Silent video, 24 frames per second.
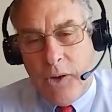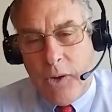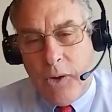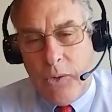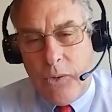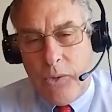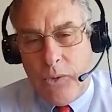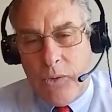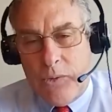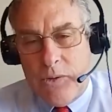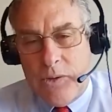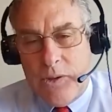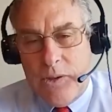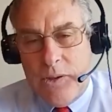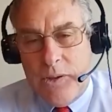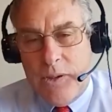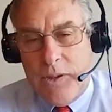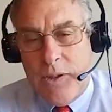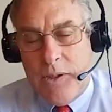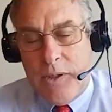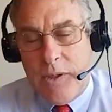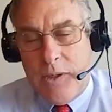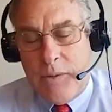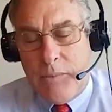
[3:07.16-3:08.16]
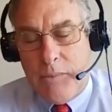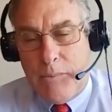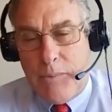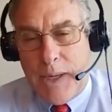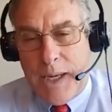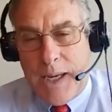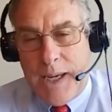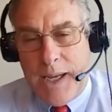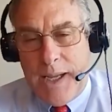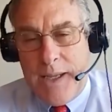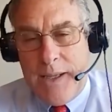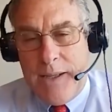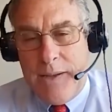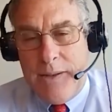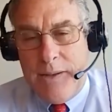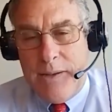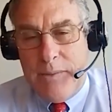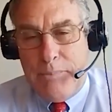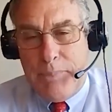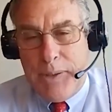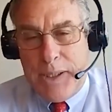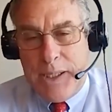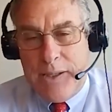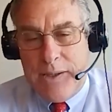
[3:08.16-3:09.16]
told by
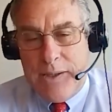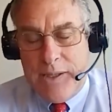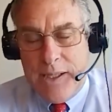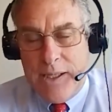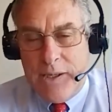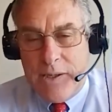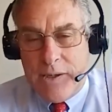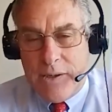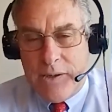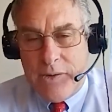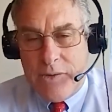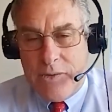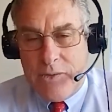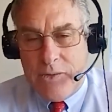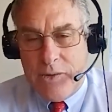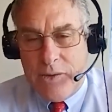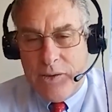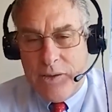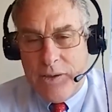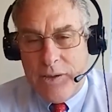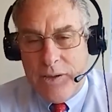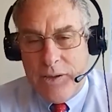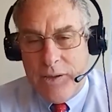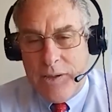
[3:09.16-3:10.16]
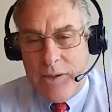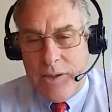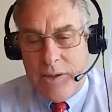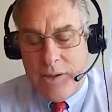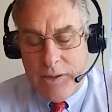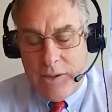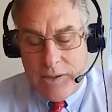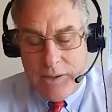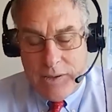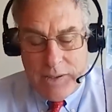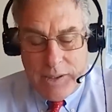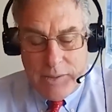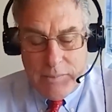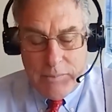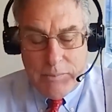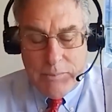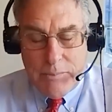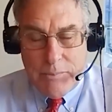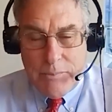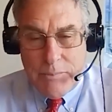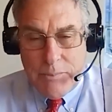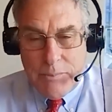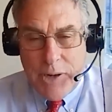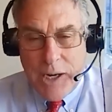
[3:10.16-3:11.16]
the big thinkers that
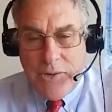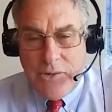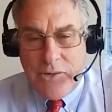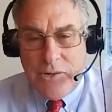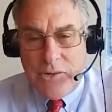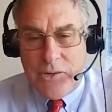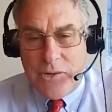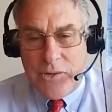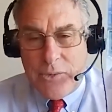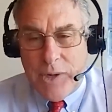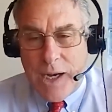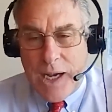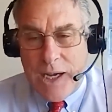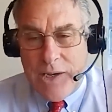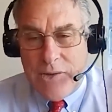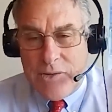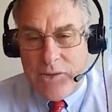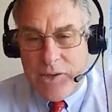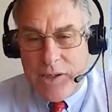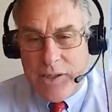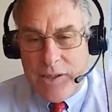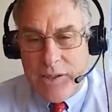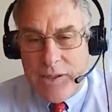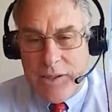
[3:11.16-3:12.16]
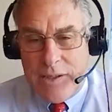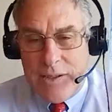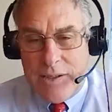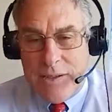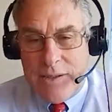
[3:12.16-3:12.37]
prices are rising.